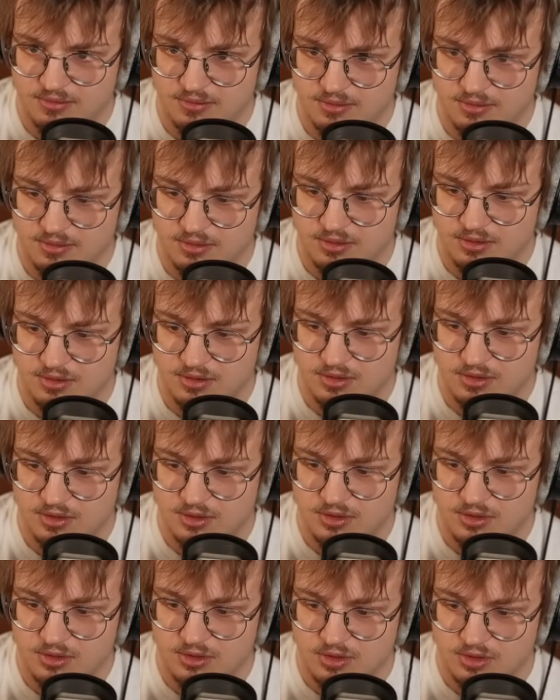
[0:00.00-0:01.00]

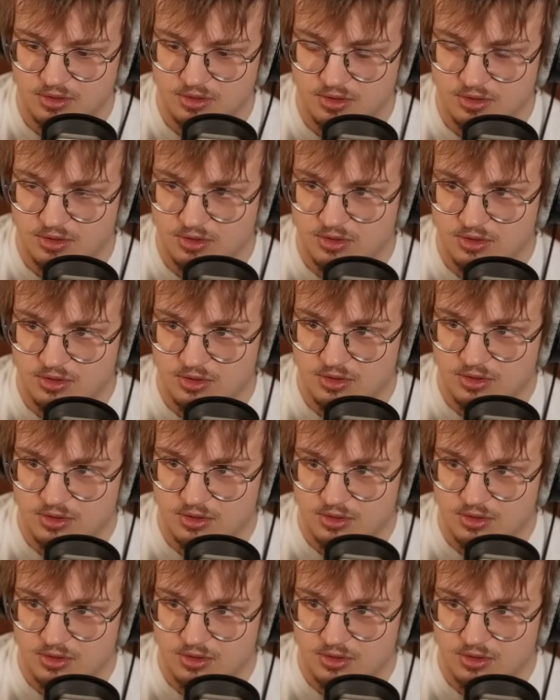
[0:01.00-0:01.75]
Nothing is said.